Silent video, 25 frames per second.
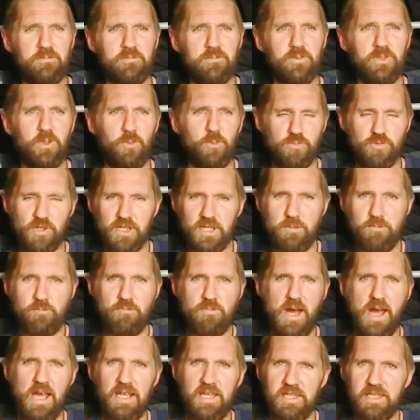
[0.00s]
We'll bring him
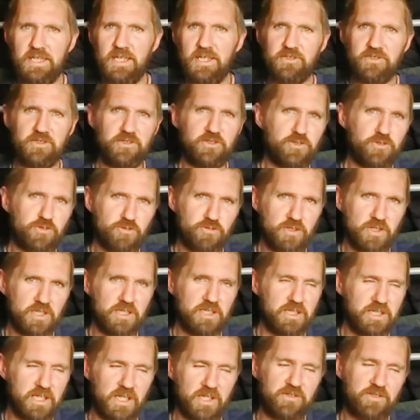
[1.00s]
back. He gets his treat,
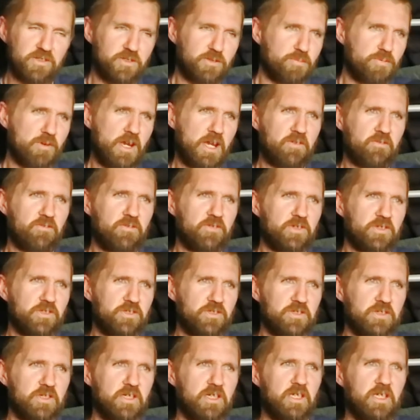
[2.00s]
he gets his breakfast,
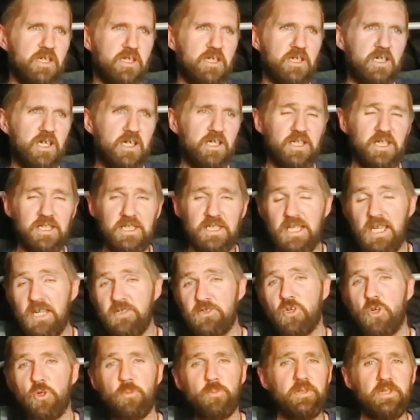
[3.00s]
and then he gets
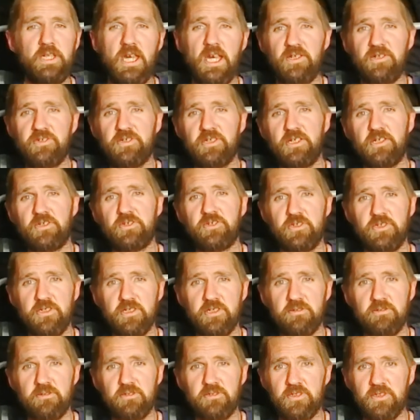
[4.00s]
open access to
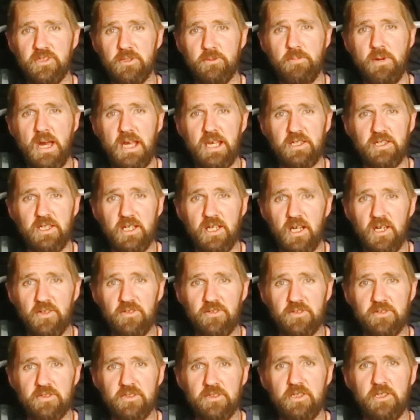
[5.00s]
the back garden,
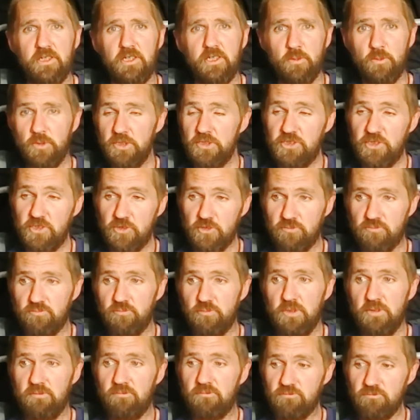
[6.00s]
which is,
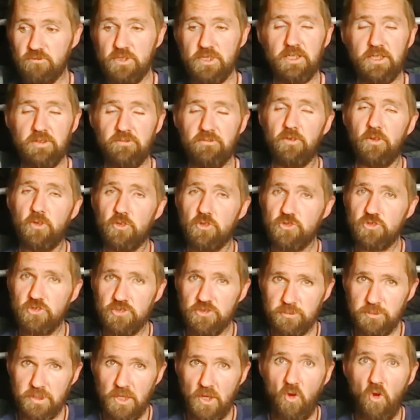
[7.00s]
we're really fortunate to
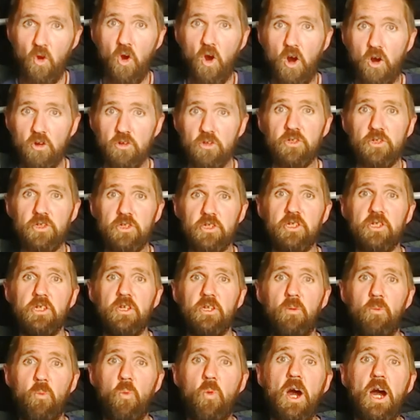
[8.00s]
be a long,
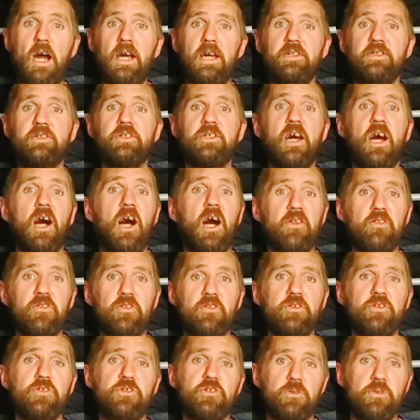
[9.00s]
wide garden,
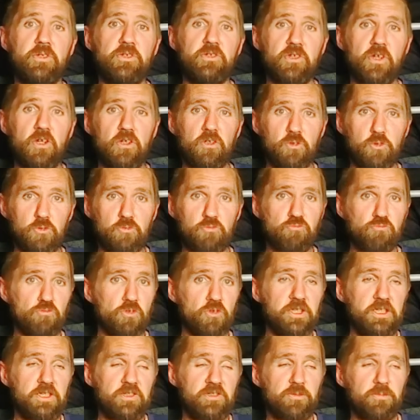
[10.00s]
so he's got good
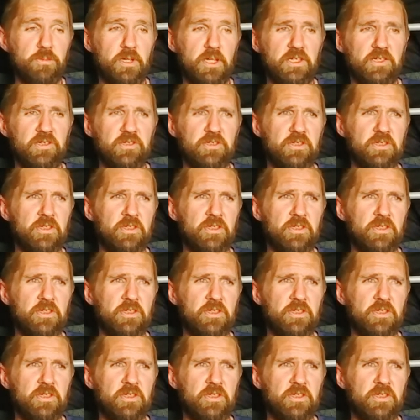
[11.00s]
running space.